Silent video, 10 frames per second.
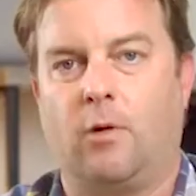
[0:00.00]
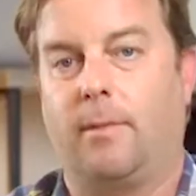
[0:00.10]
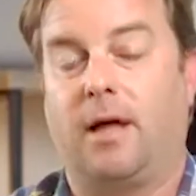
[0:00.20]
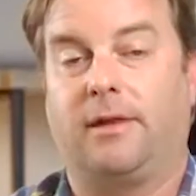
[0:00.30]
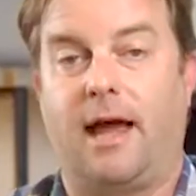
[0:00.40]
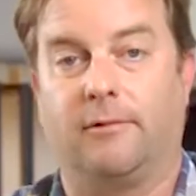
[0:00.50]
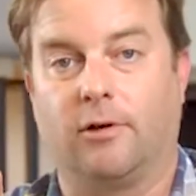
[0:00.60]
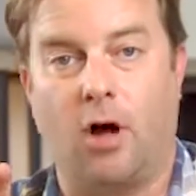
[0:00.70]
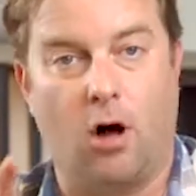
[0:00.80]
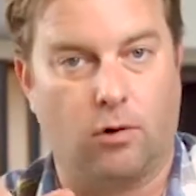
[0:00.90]
what about
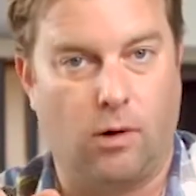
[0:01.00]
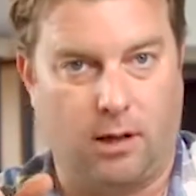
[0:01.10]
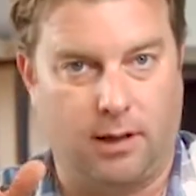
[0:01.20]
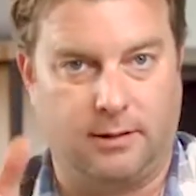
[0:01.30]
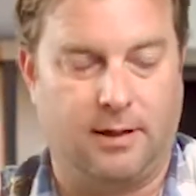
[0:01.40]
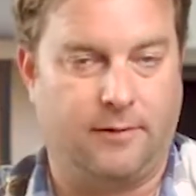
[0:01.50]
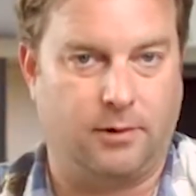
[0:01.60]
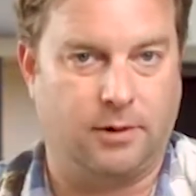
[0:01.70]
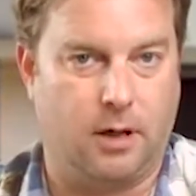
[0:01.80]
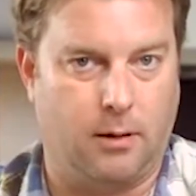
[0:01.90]
that call quality stuff I
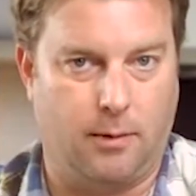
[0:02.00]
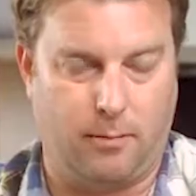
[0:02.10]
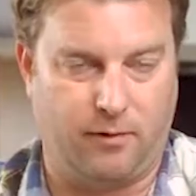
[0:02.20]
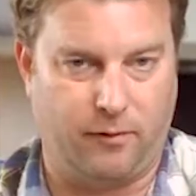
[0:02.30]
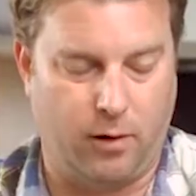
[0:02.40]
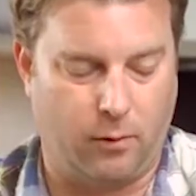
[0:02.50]
was talking about before?